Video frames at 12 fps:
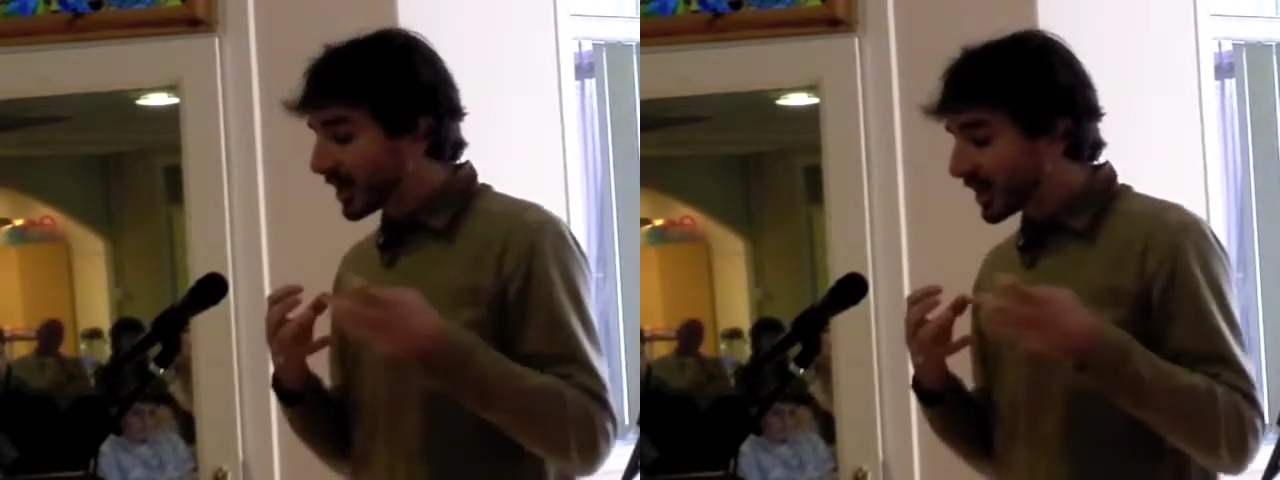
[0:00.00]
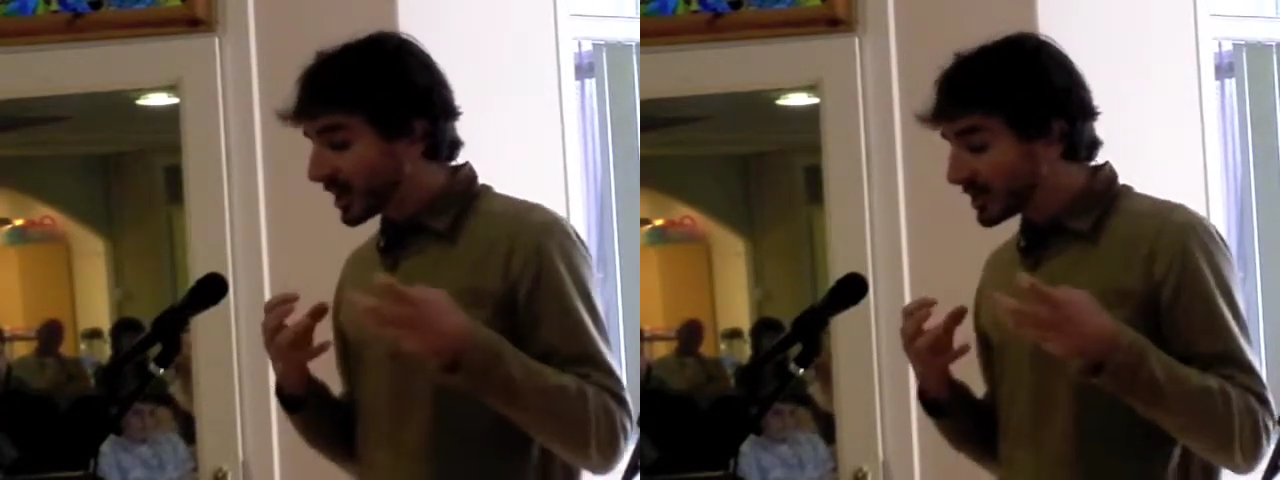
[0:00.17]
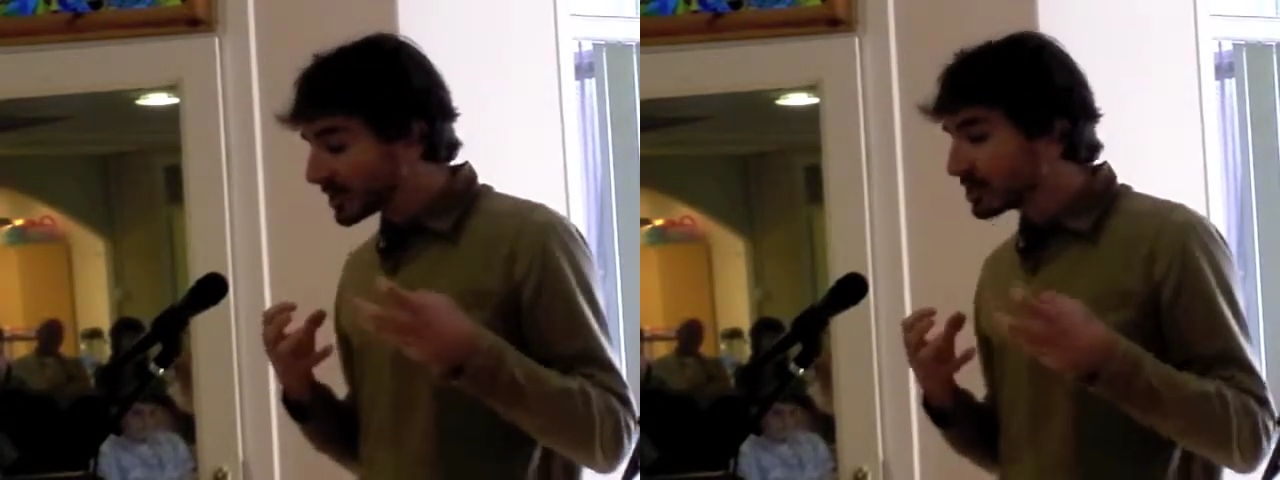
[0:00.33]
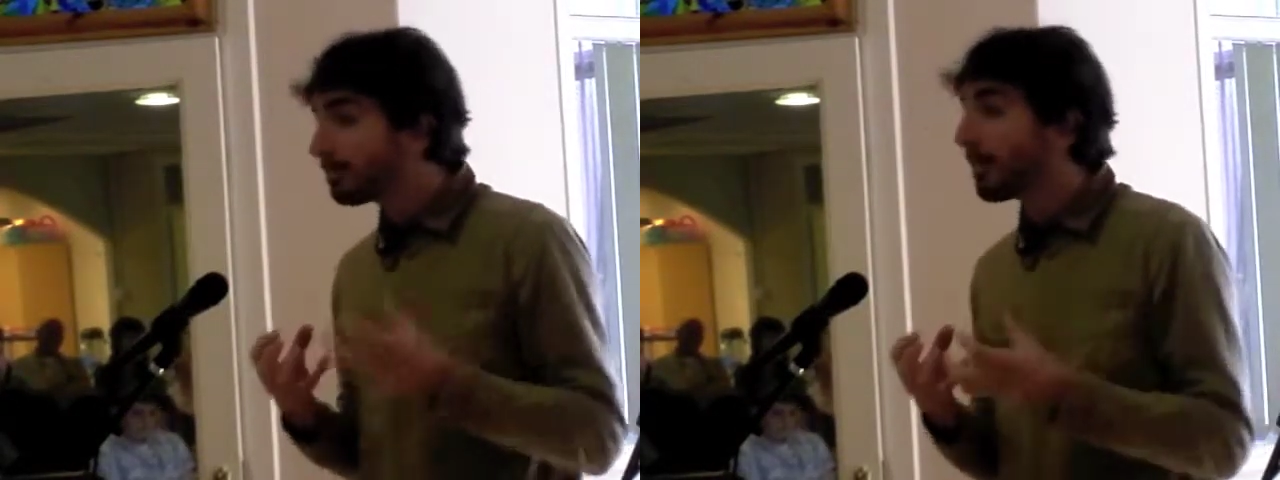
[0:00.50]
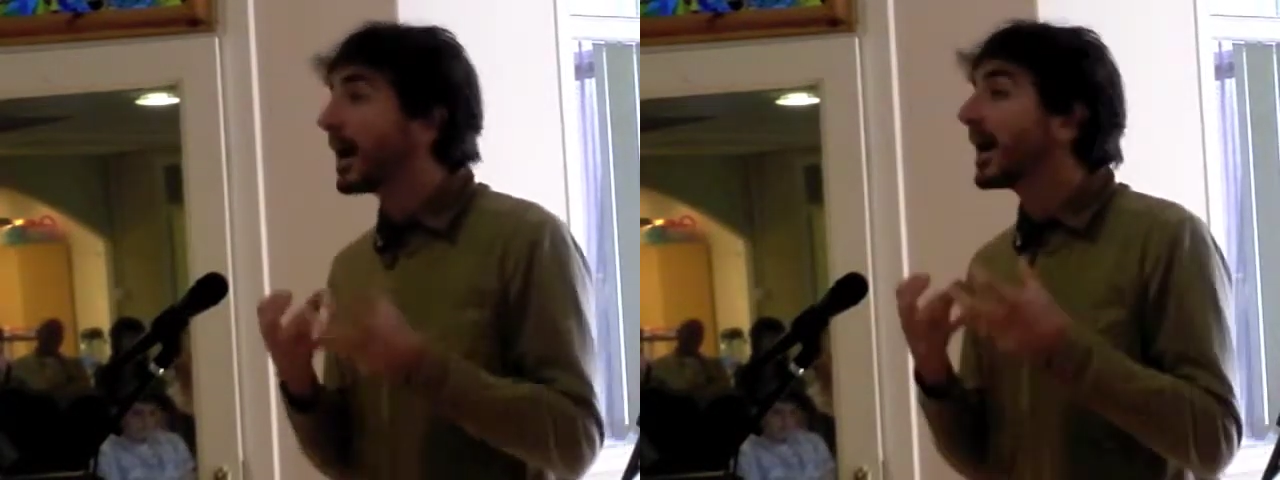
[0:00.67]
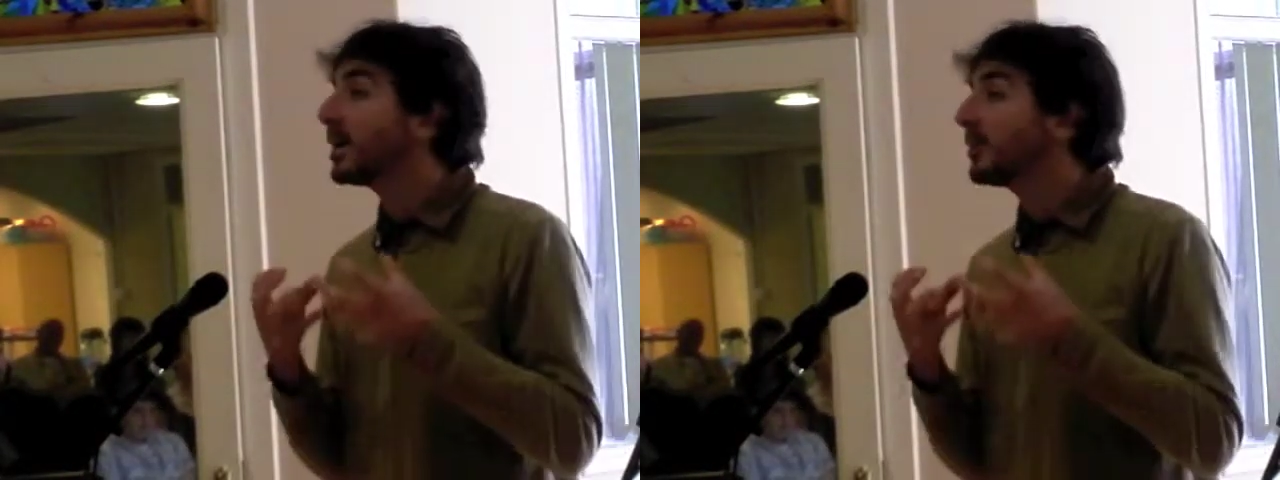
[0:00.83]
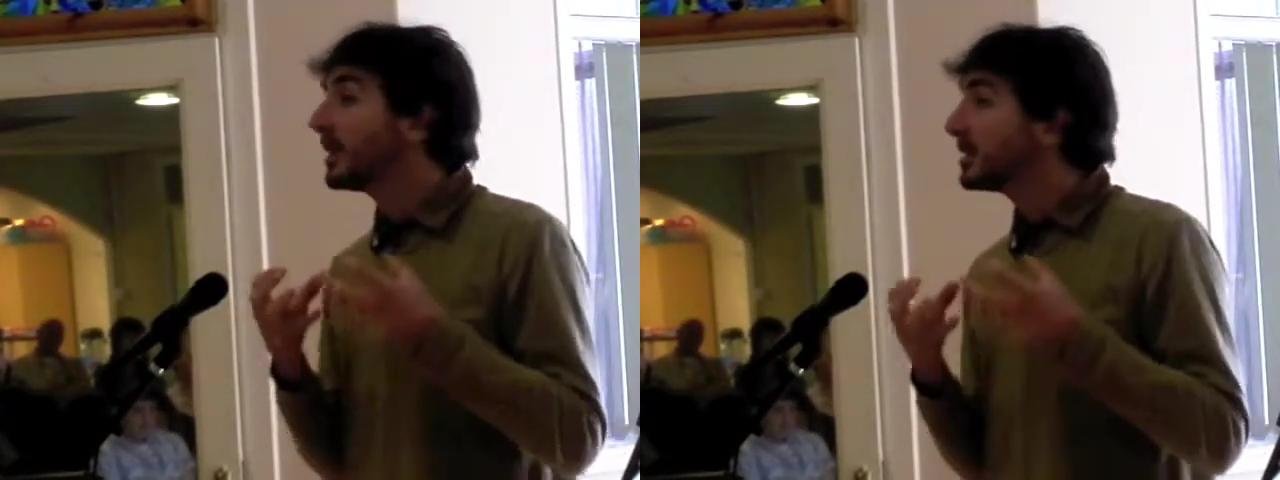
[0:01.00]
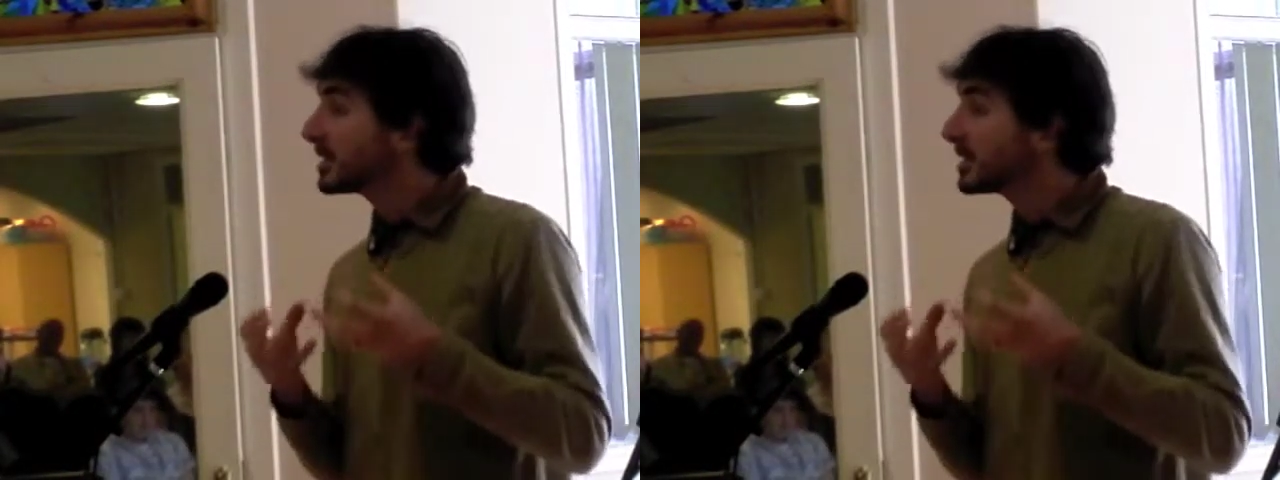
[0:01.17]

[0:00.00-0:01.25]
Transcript: conspiring